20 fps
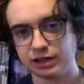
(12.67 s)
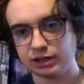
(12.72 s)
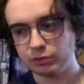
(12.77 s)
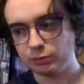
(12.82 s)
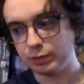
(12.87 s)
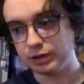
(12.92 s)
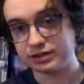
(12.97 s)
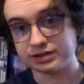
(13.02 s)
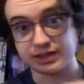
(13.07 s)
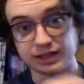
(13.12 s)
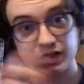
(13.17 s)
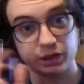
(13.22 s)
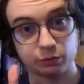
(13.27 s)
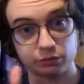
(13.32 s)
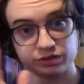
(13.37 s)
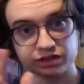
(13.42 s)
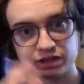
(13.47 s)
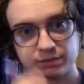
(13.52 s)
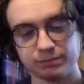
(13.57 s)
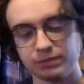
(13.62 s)
Wasn't a
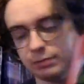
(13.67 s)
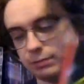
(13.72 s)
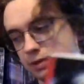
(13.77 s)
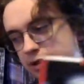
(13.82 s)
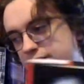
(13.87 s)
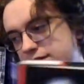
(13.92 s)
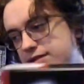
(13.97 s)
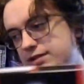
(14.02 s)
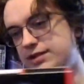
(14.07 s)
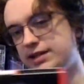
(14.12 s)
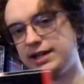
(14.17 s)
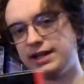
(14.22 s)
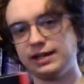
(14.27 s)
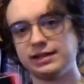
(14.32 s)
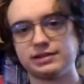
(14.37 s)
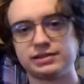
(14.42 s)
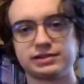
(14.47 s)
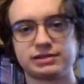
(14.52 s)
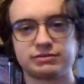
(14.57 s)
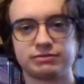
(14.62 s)
huge commitment
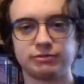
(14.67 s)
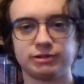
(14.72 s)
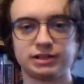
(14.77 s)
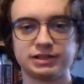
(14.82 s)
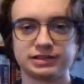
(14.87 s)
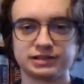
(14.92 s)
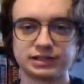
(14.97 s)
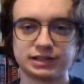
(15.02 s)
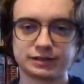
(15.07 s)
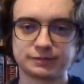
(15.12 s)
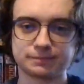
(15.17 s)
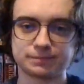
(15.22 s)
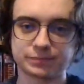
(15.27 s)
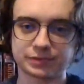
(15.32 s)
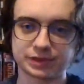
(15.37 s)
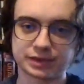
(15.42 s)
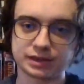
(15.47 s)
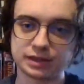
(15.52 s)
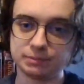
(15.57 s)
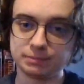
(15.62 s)
as was um,
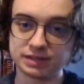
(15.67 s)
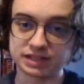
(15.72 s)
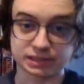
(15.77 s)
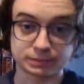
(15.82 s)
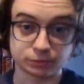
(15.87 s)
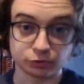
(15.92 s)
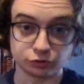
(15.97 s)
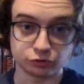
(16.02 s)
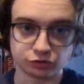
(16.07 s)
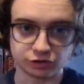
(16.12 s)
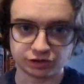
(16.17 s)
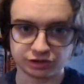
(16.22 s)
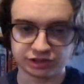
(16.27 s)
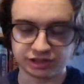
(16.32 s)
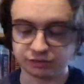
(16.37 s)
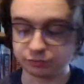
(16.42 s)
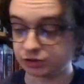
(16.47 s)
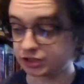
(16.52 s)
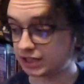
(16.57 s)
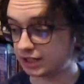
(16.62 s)
the Mistborn
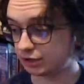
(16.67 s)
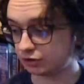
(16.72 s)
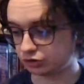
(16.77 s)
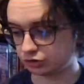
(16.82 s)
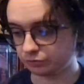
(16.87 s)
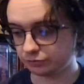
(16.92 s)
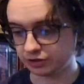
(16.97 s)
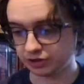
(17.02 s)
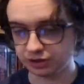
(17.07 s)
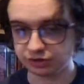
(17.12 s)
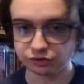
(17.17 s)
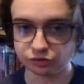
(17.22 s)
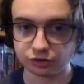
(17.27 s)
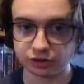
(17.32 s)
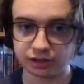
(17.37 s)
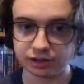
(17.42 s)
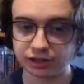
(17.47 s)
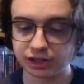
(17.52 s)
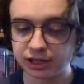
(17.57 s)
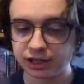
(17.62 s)
trilogy, which I also really
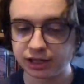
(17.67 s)
enjoyed.